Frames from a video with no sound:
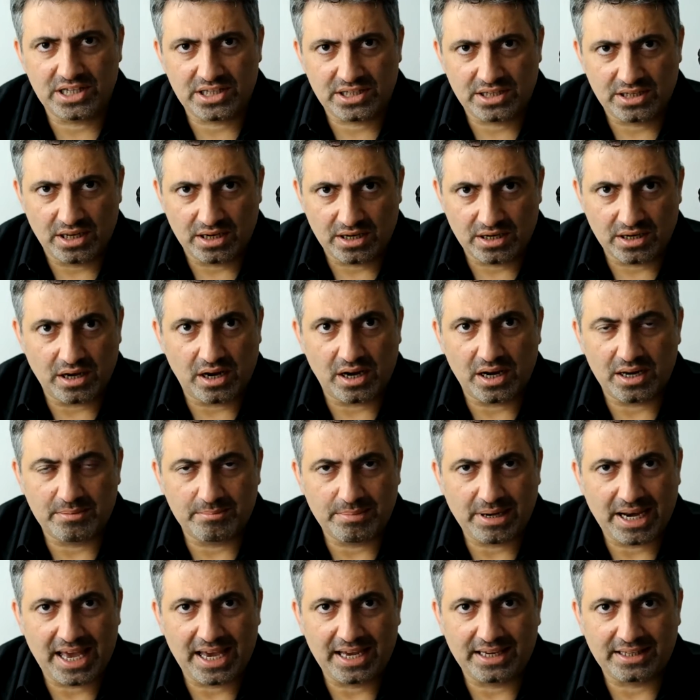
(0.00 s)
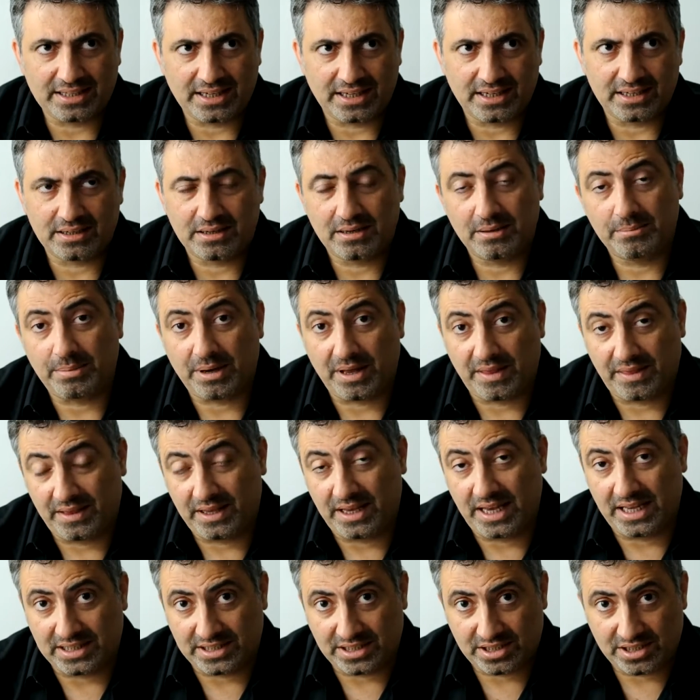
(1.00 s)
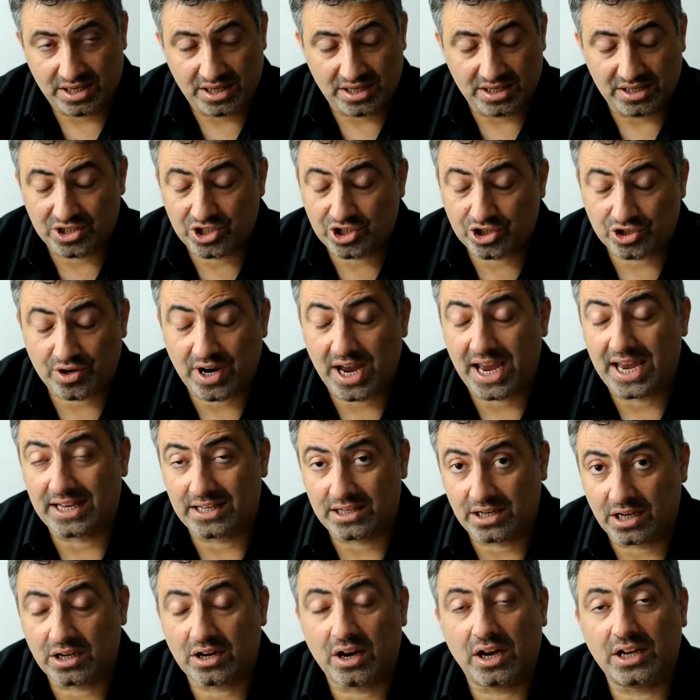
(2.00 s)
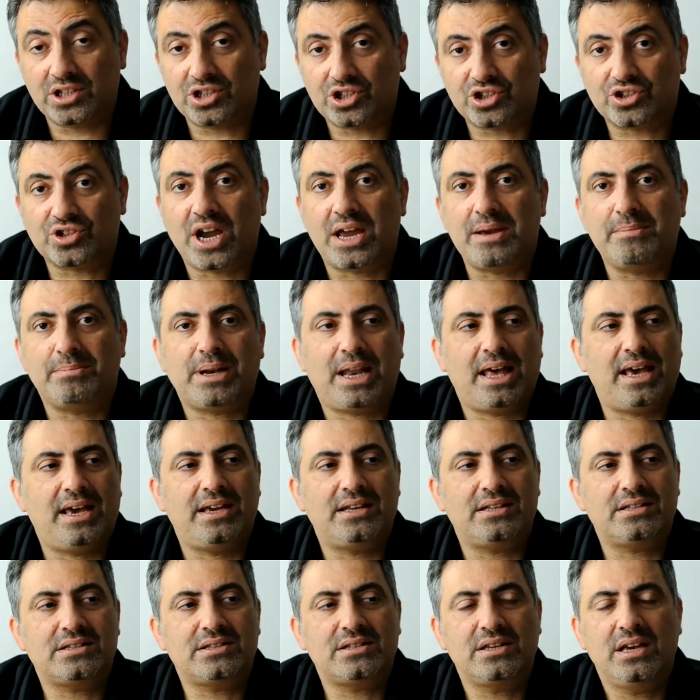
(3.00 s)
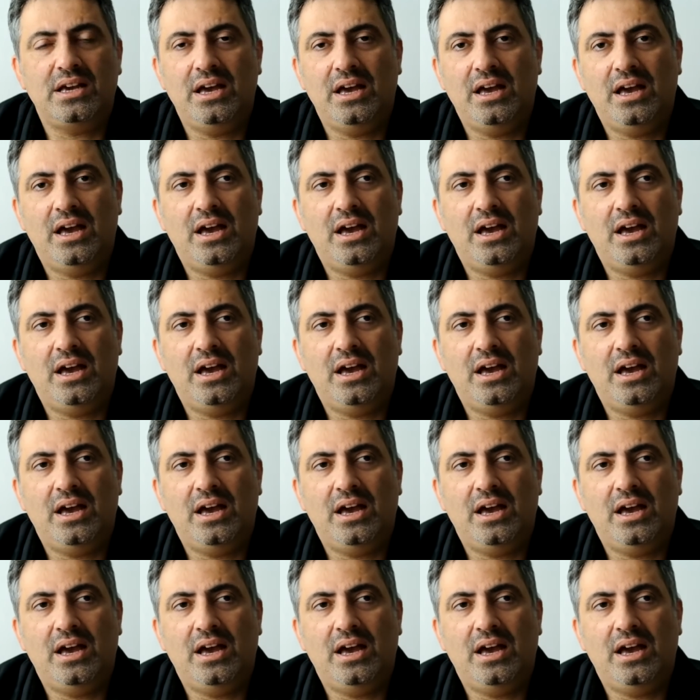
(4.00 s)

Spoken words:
it's 9 bladed, but it's straight, 9 straight blades,